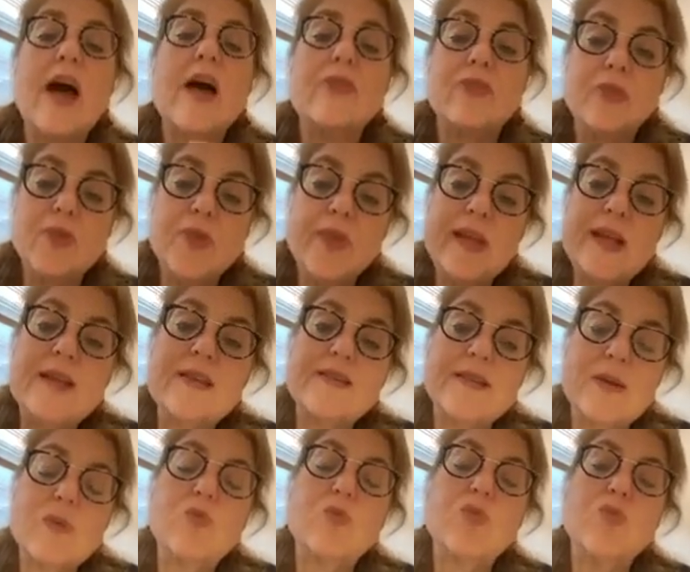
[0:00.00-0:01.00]
other things
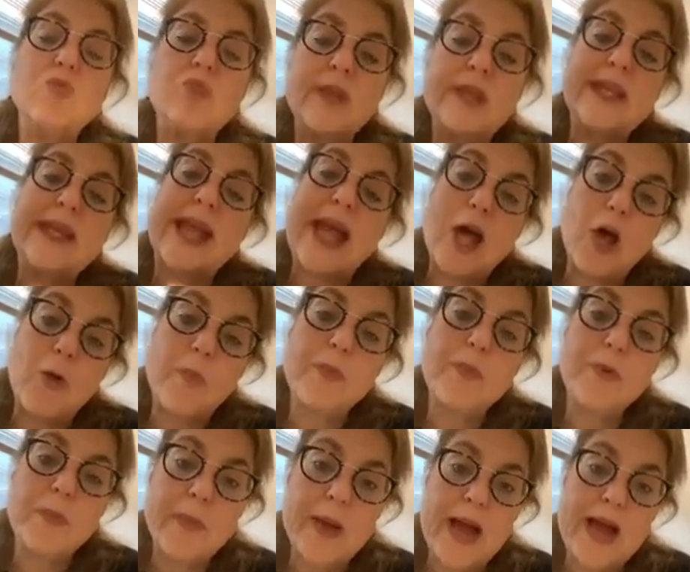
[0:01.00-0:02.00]
that will really help
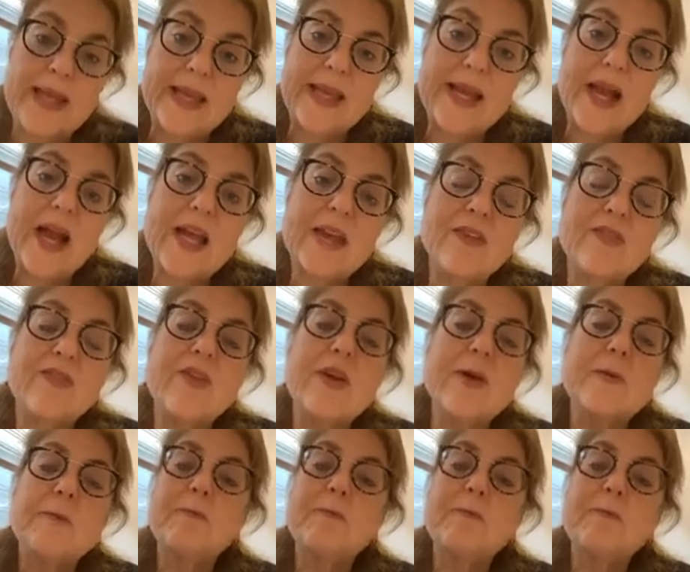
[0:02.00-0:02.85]
your body kind of